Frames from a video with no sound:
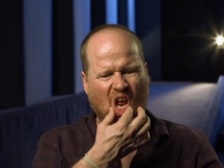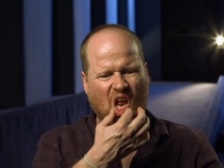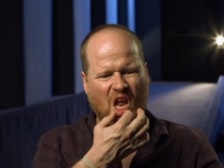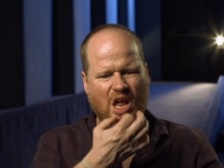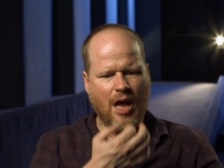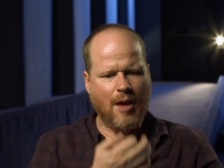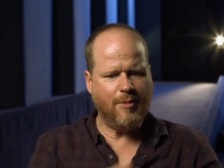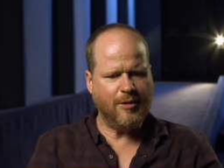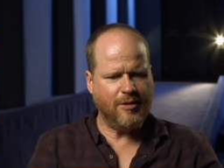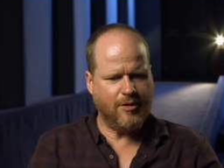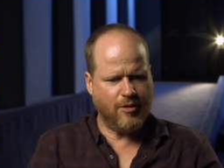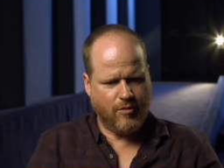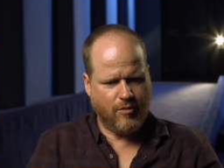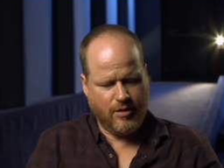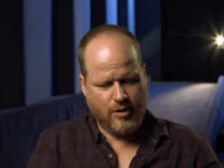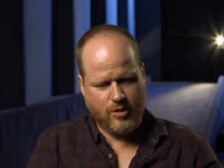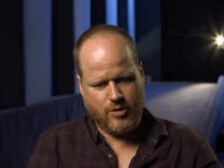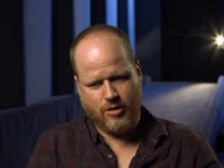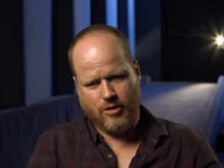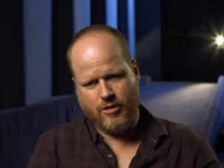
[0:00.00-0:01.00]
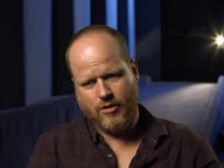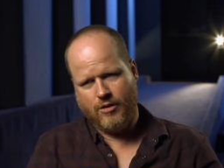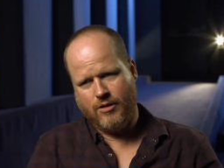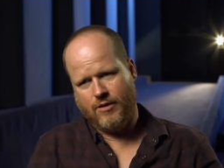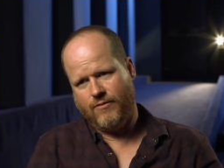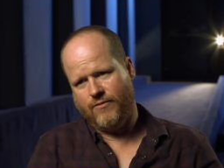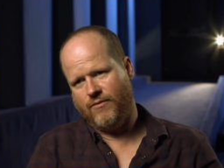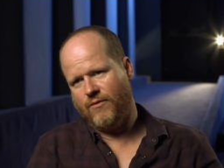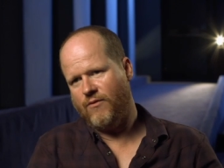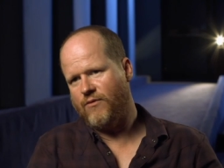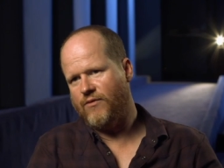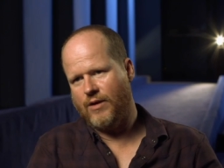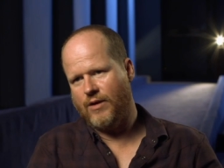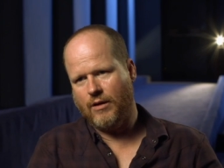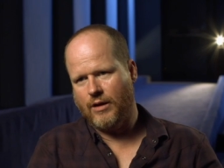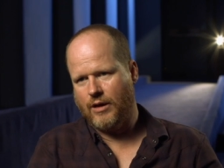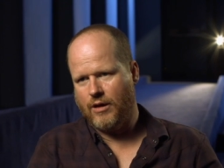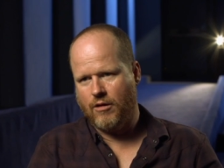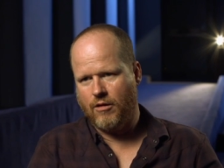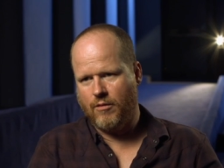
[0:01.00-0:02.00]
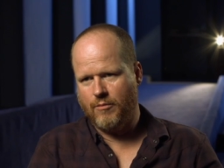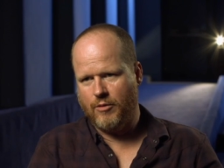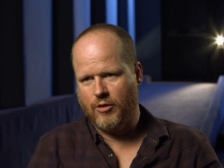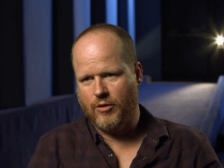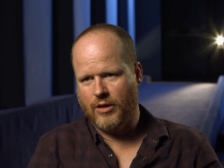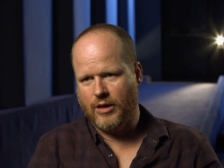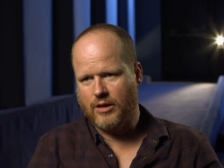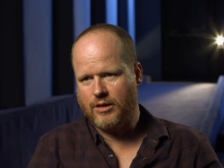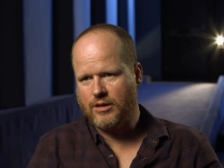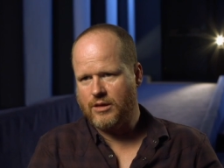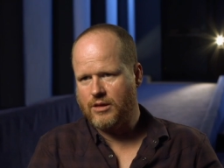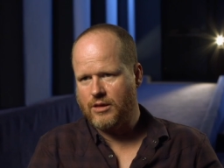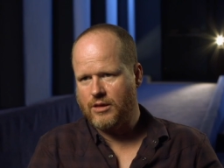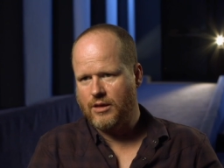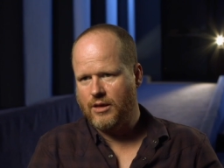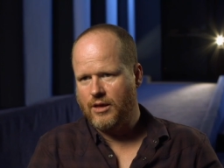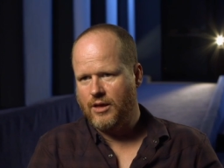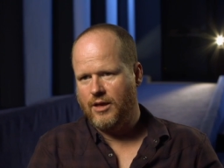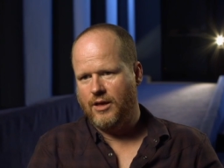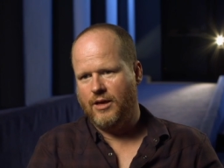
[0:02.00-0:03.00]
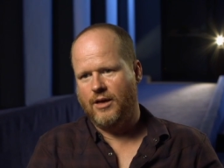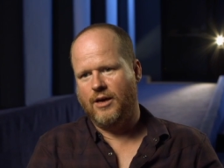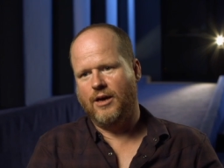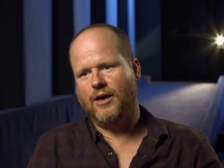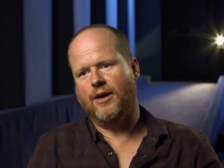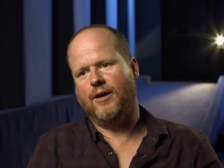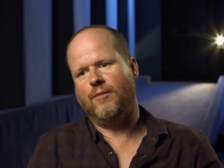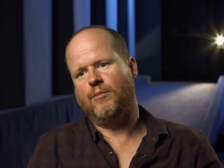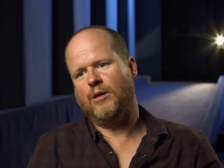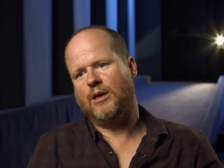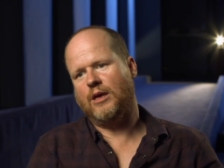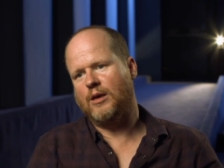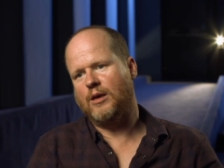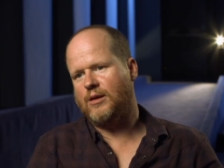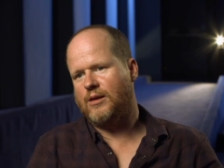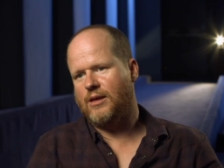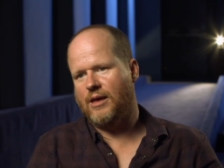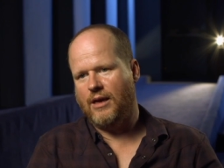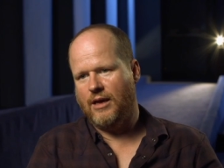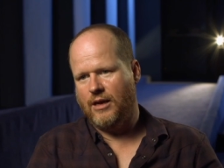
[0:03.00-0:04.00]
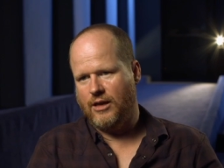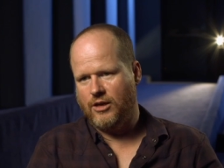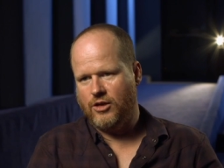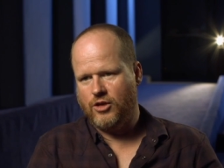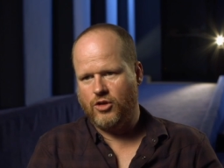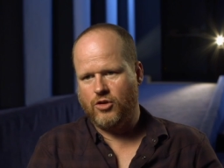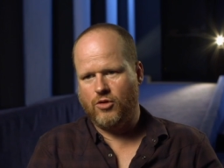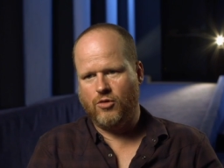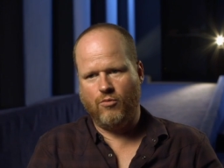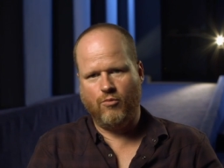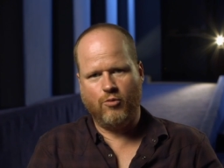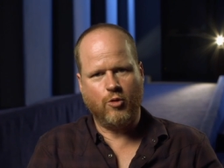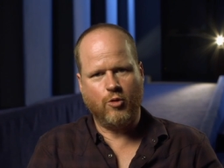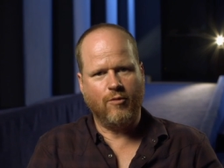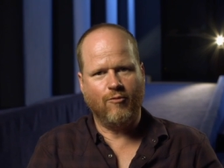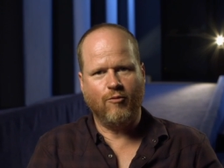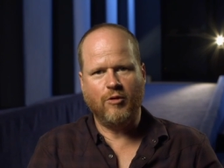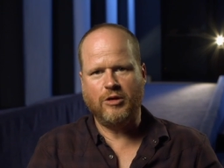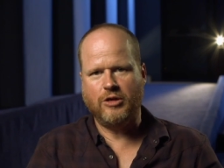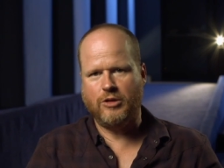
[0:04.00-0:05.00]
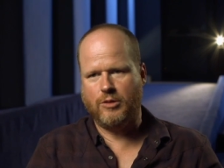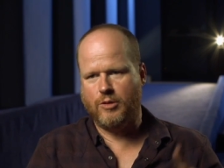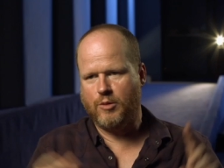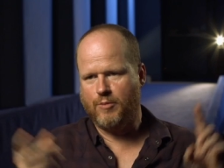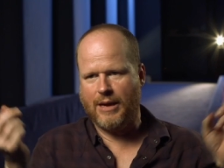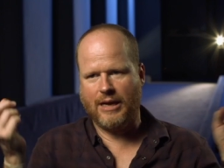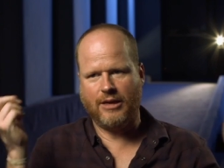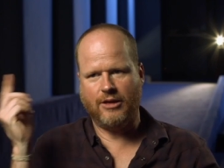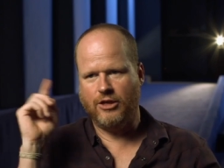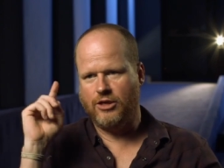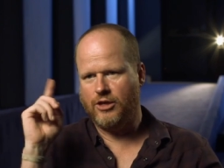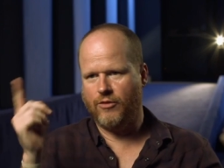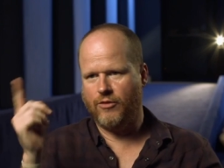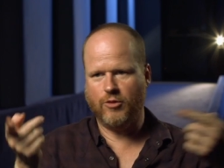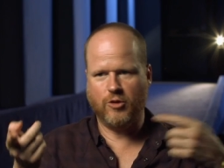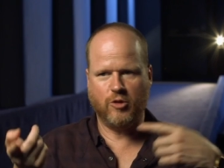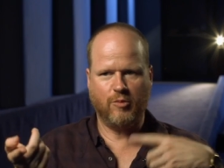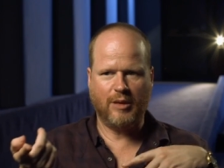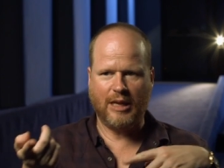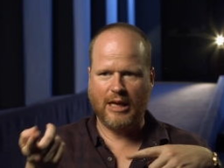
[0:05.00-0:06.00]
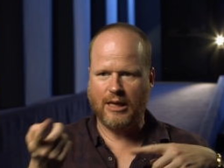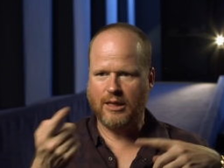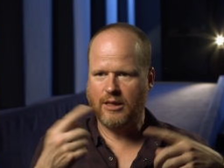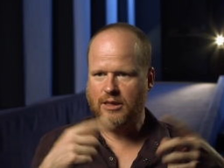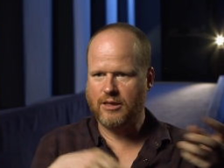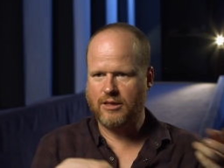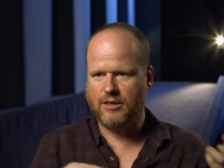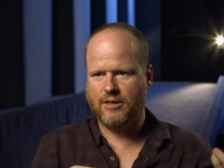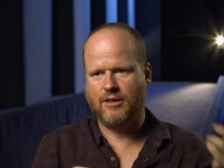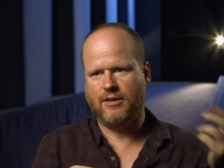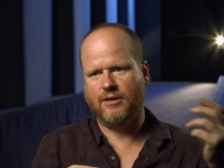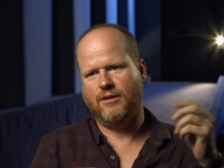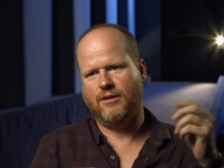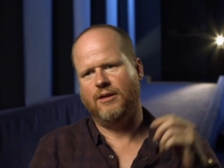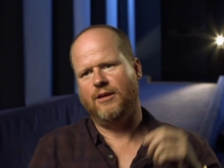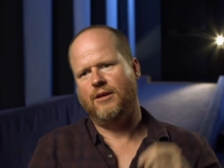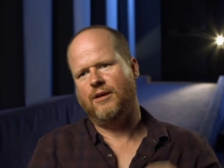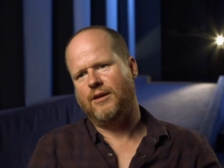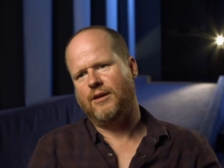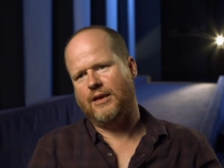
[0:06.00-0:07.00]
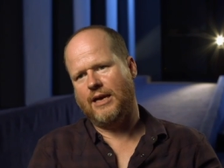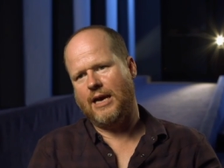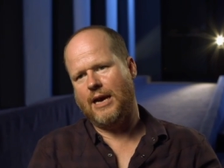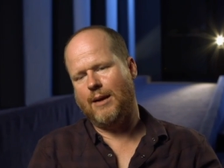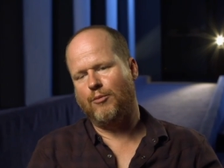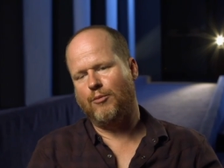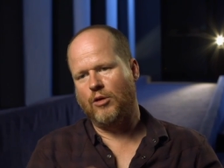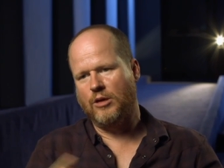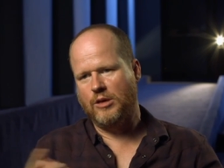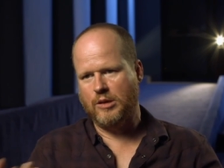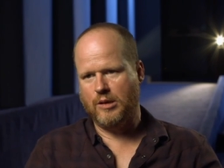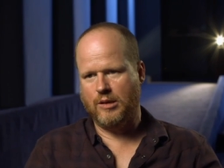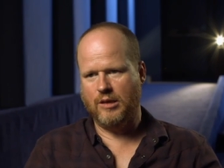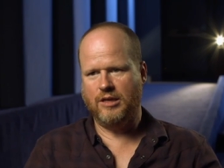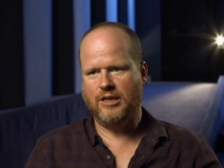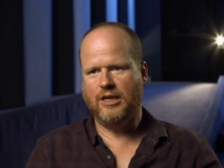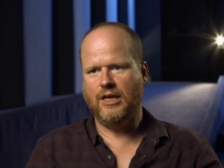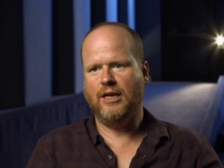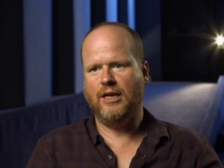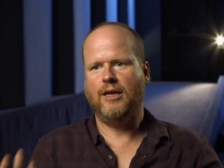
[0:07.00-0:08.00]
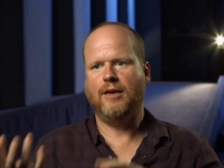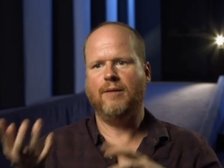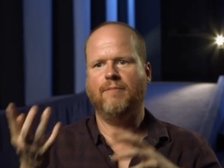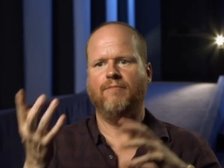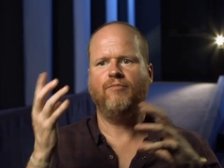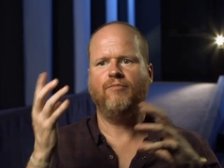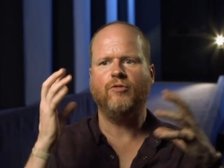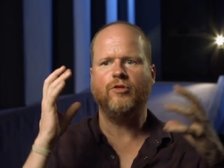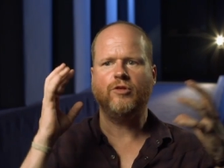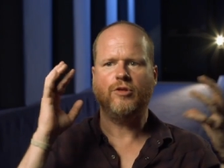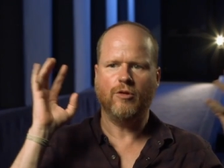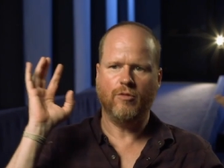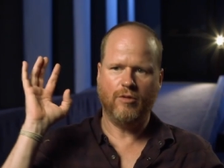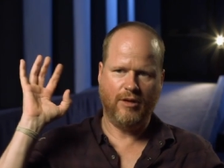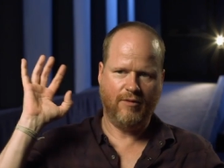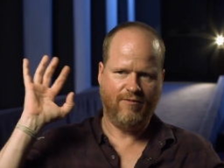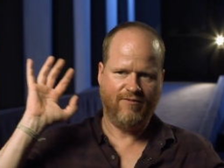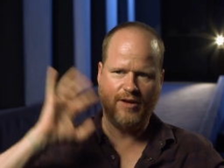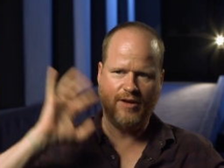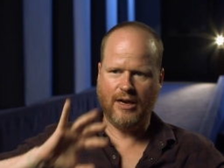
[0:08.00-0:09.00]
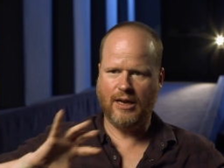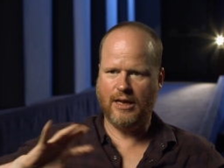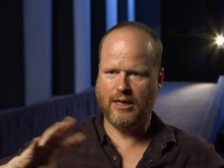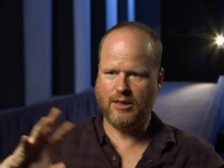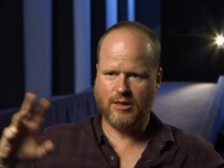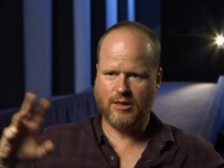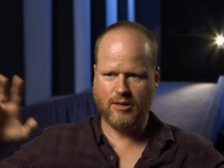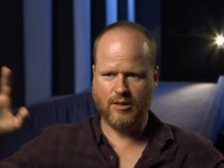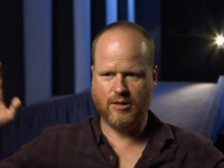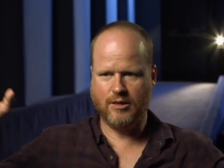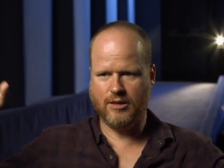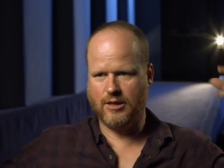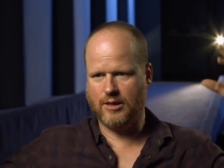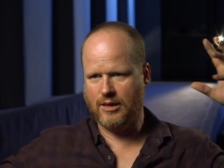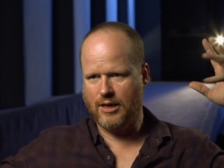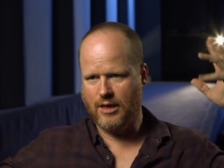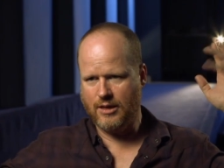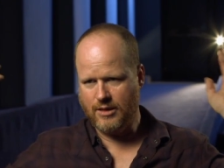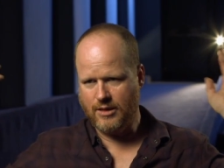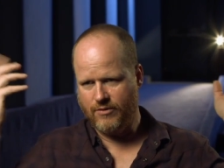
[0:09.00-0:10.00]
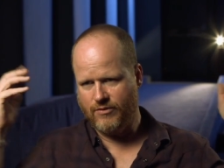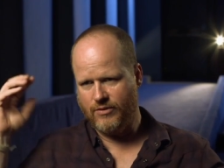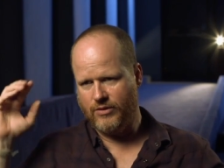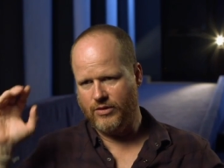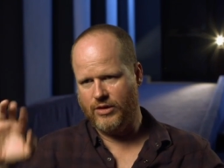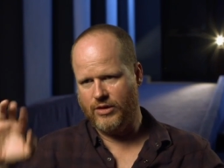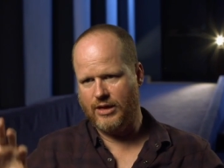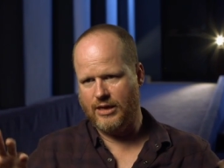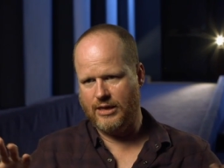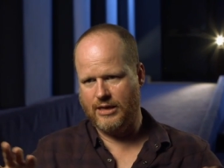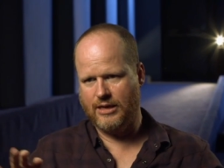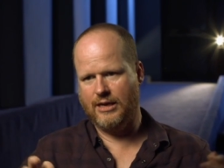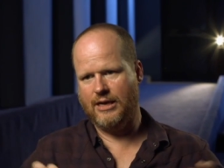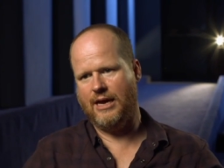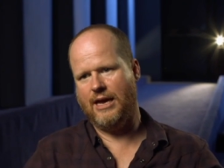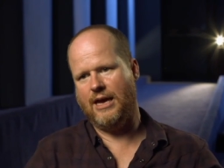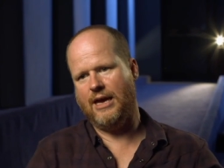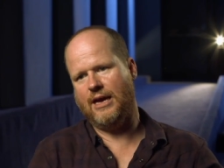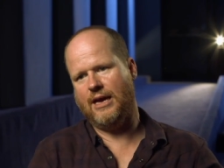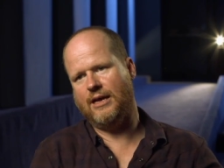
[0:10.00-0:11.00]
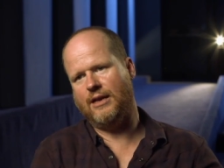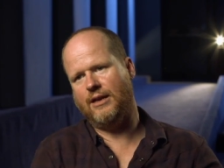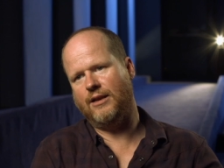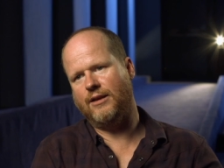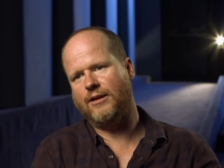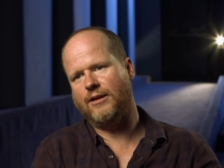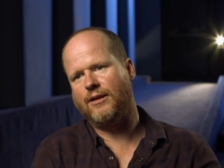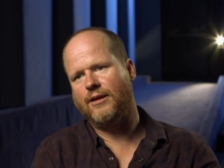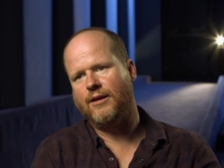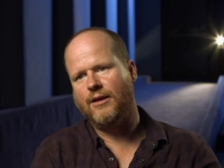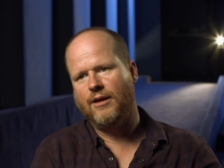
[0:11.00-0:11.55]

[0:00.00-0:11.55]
Cap and Tony start off fairly harmonious, because they each sort of respect each other's place. Cap runs the team, Tony finances and designs everything, and